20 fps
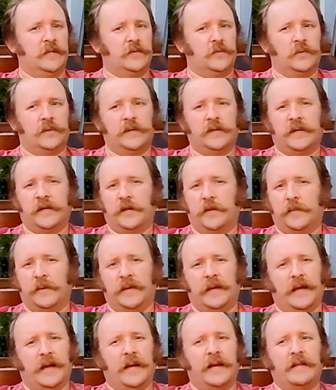is really going to
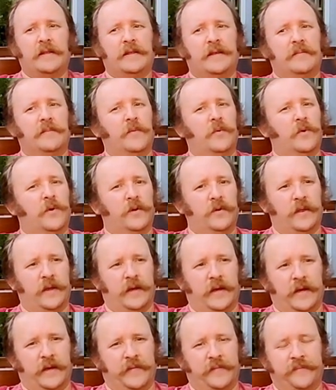be anything more
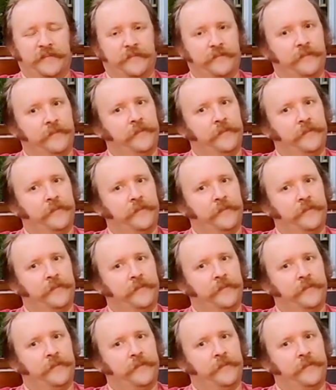than